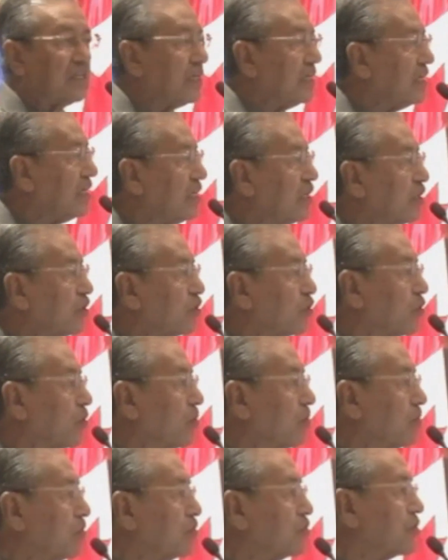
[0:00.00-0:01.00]
into
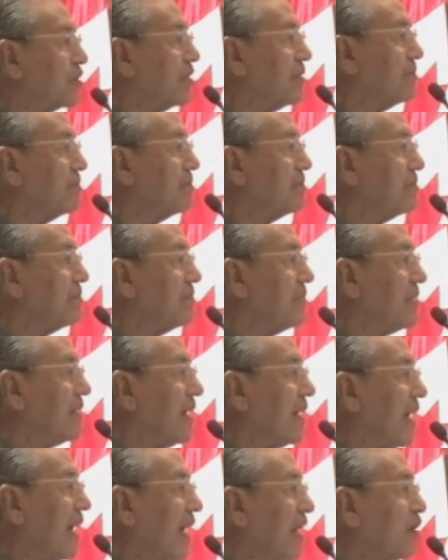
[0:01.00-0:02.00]
Muslim
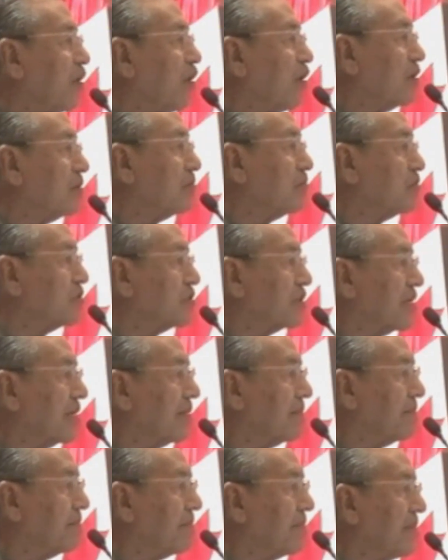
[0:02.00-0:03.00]
and
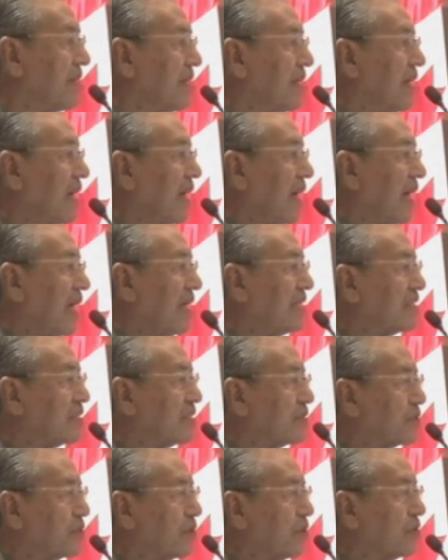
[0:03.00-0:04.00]
non-Muslim and
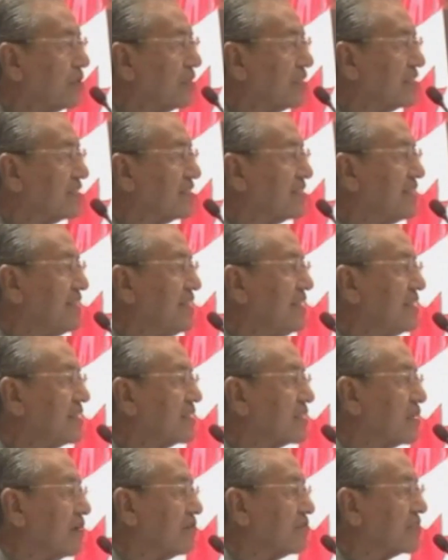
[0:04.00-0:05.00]
sowed the seeds
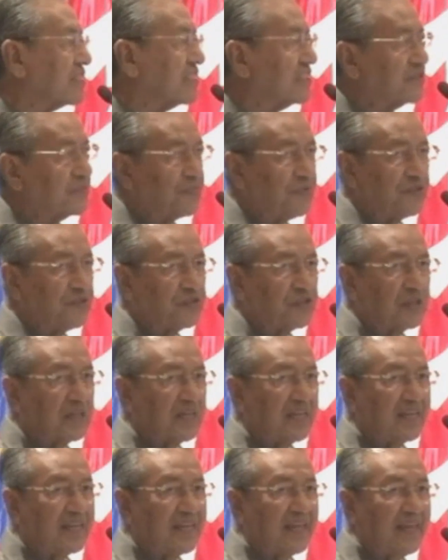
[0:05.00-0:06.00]
of suspicion
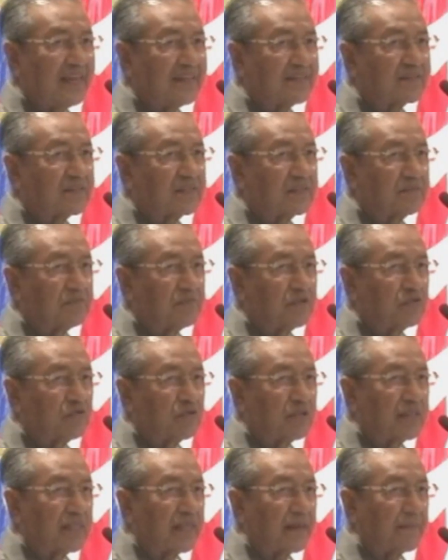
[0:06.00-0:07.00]
and hatred
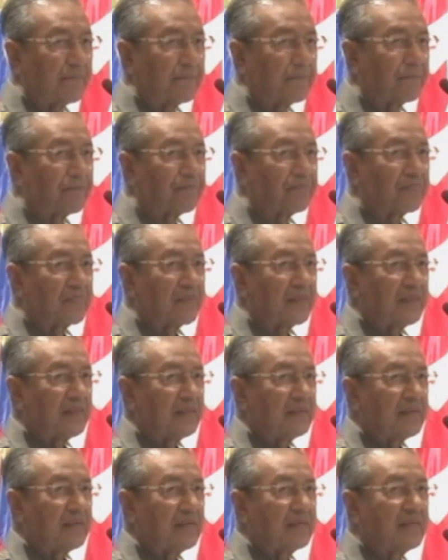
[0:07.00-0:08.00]
between them.
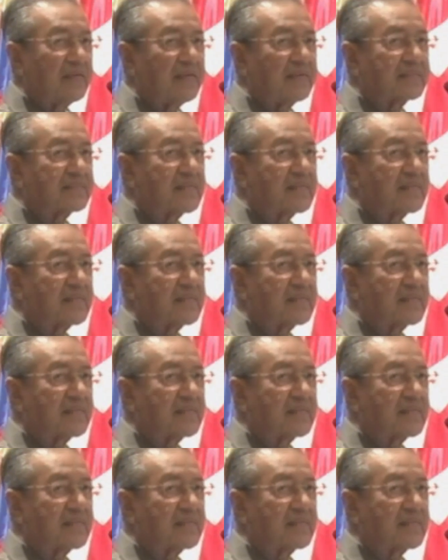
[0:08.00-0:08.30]
It has